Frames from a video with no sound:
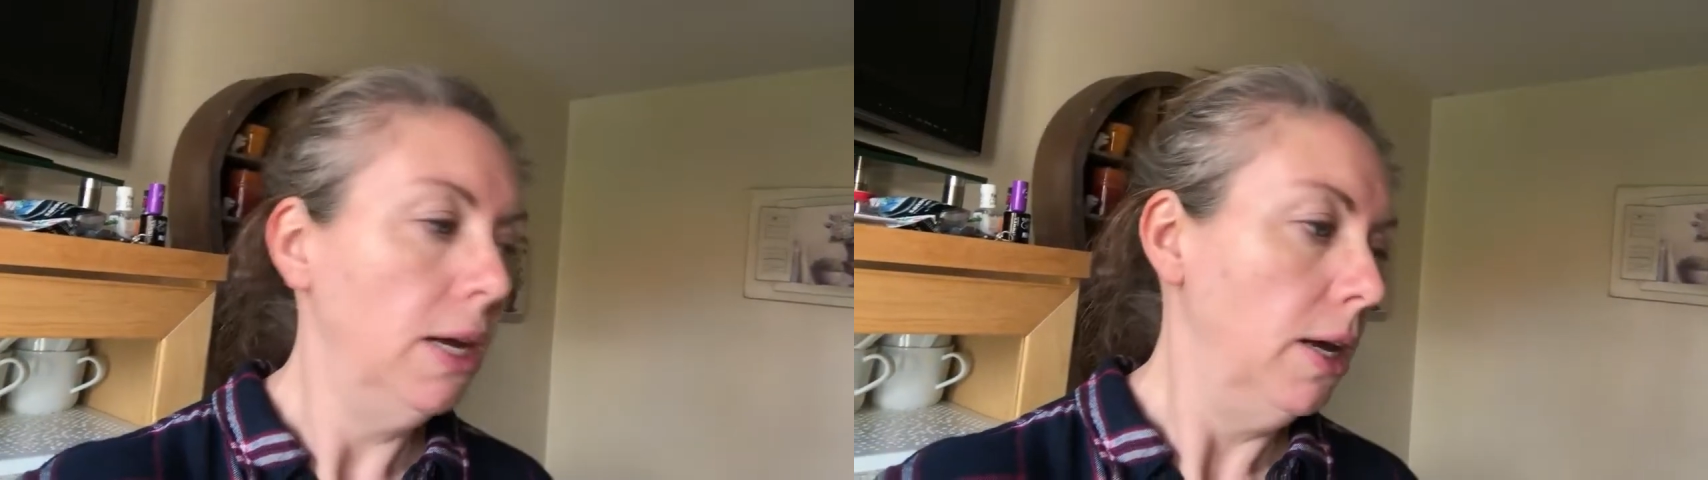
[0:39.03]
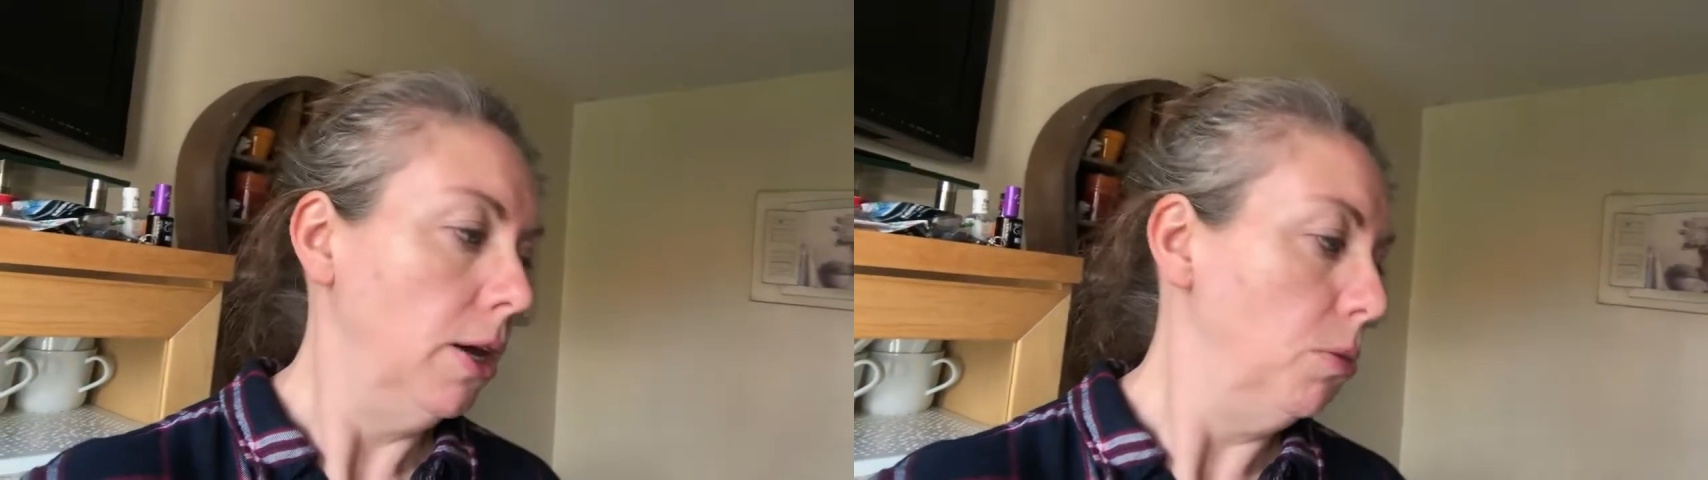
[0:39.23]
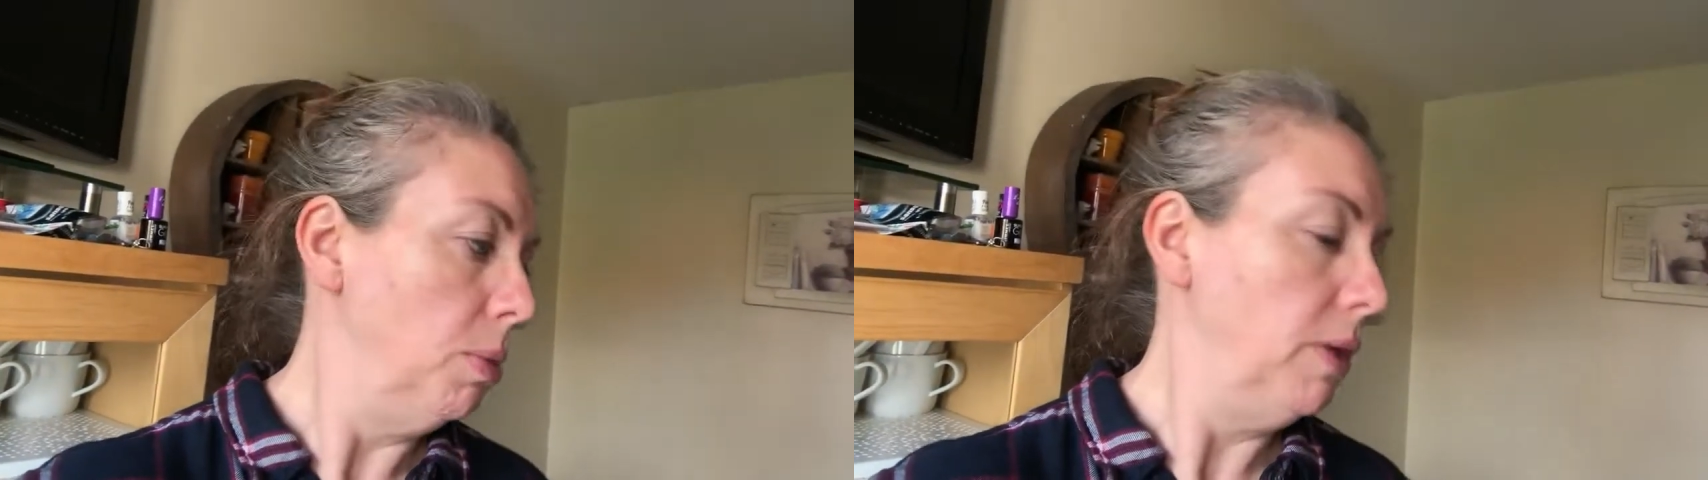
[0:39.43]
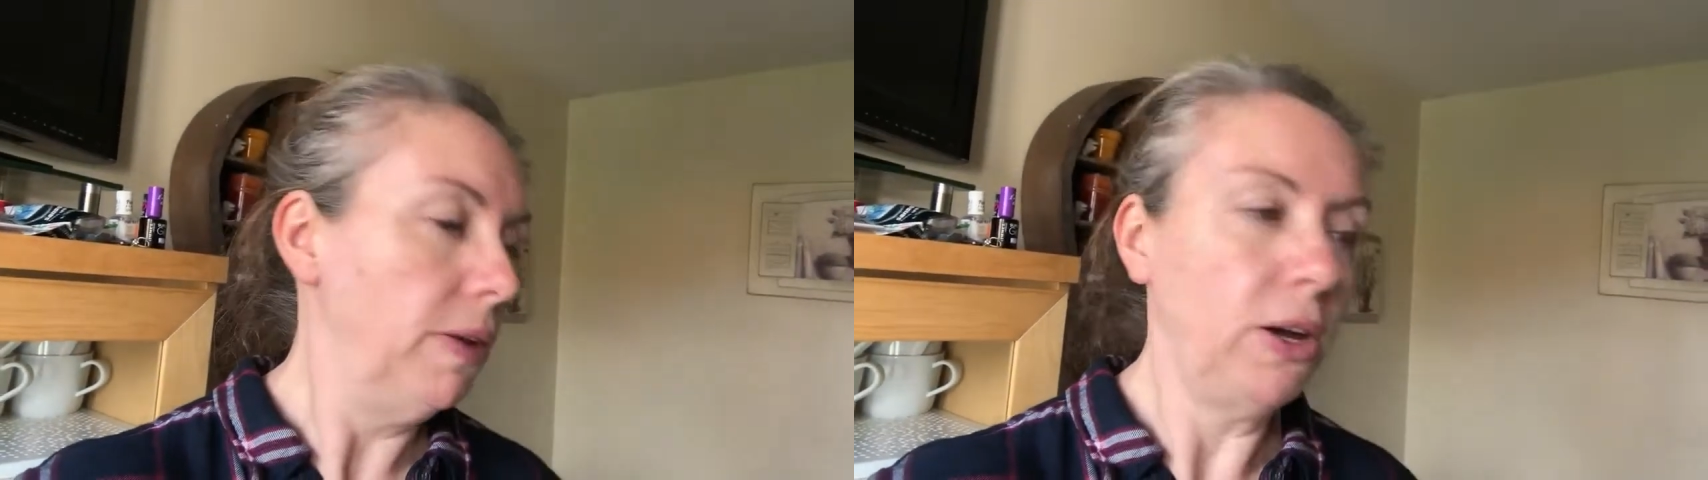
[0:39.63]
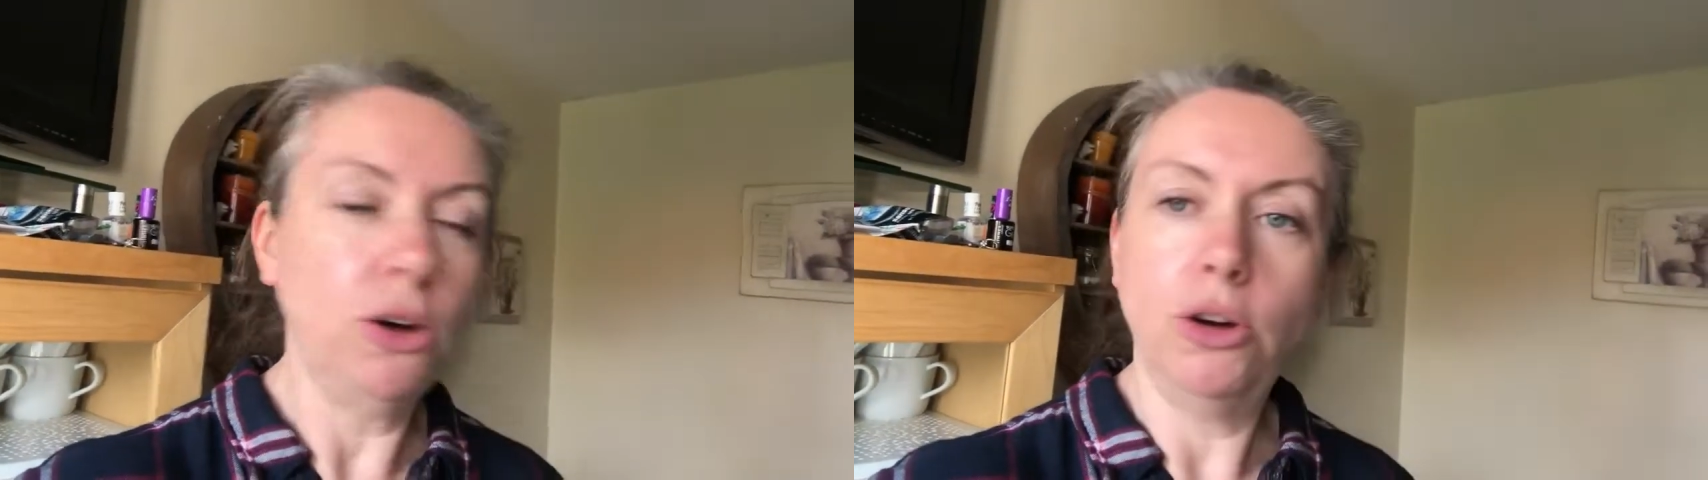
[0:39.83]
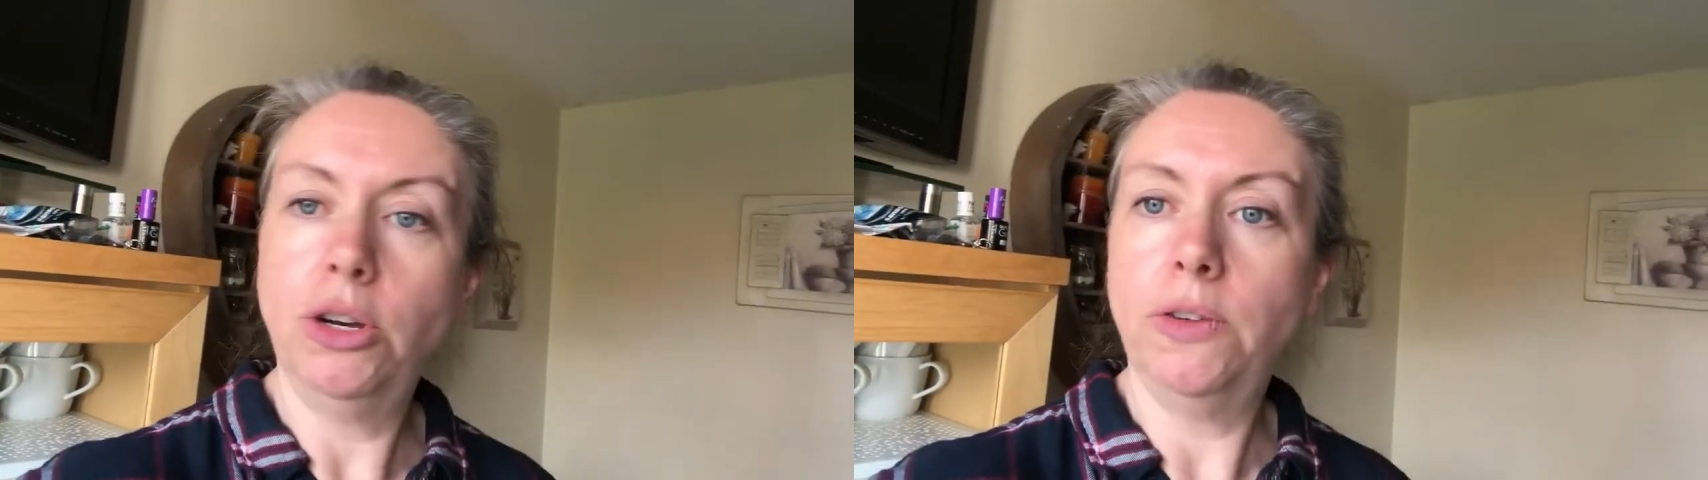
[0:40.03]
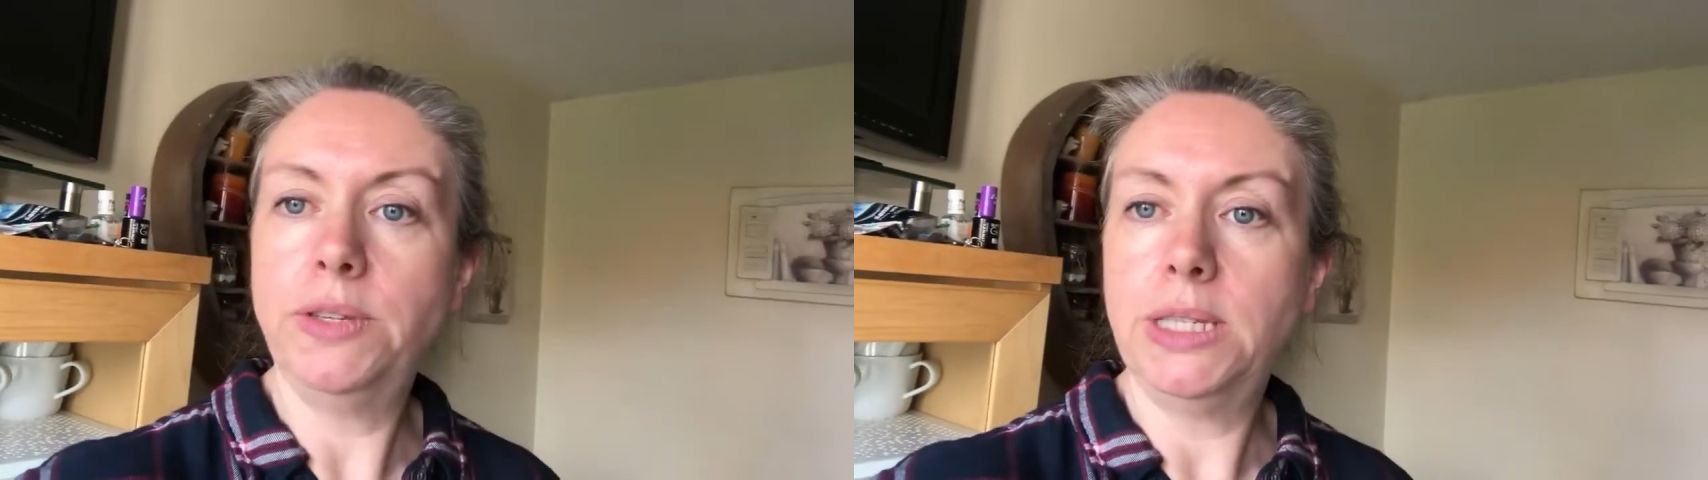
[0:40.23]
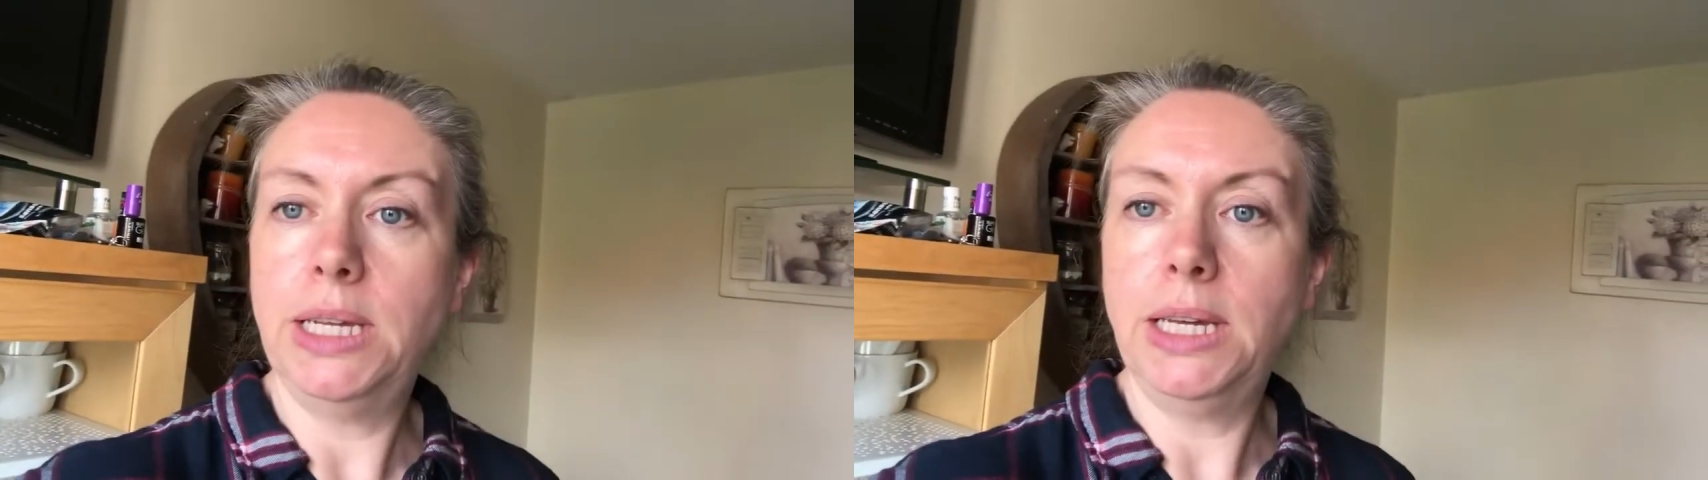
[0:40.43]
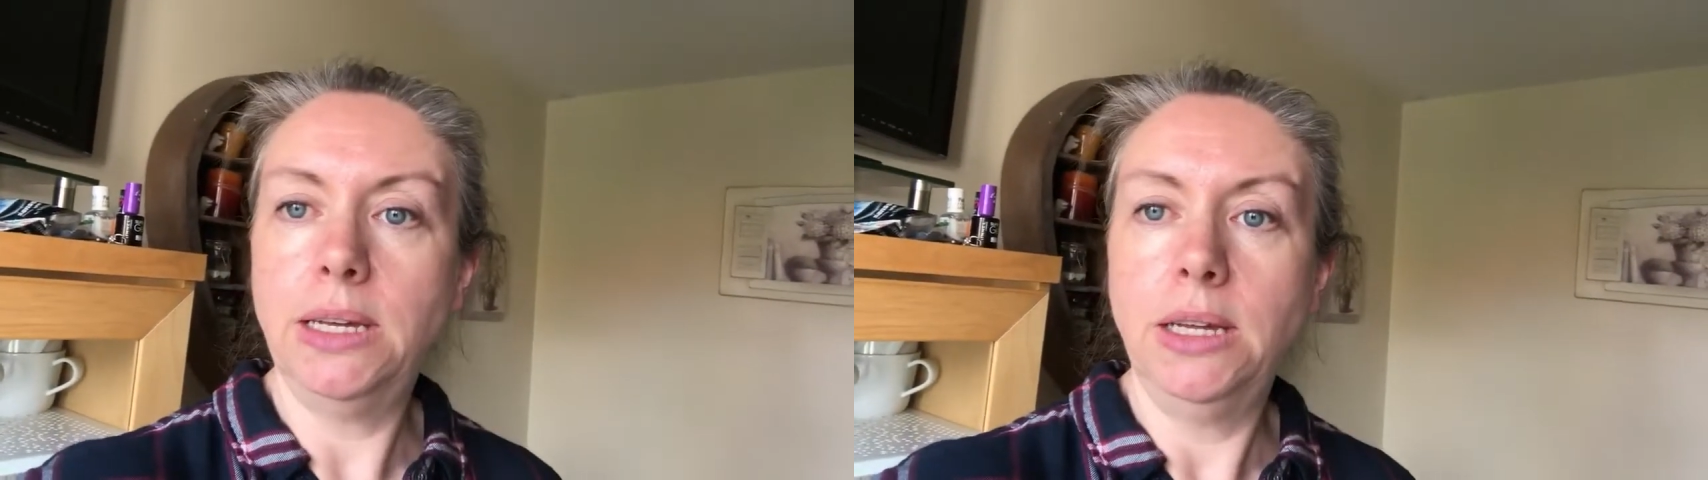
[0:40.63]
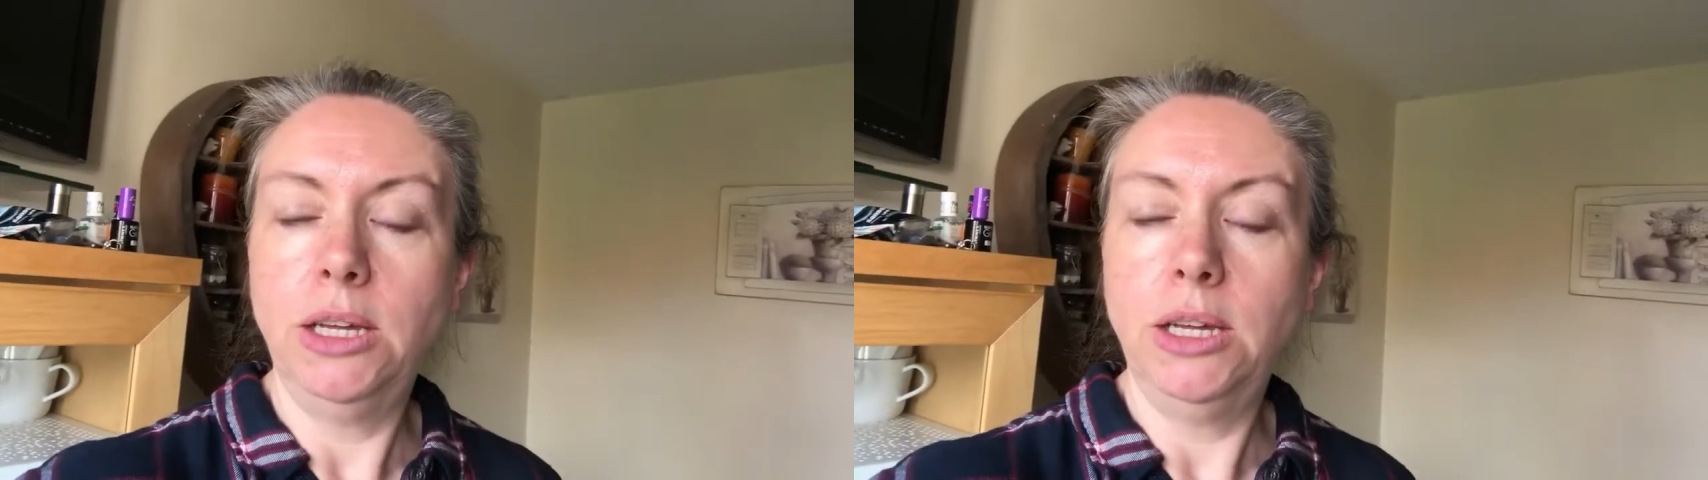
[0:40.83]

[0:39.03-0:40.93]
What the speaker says: but if I can't, obviously,